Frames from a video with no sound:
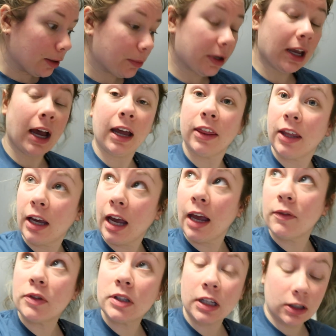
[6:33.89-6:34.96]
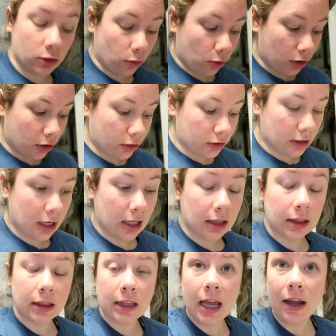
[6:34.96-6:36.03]
But yeah, I think I have 6 orders
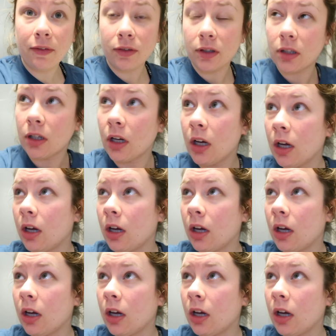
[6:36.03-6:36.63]
left.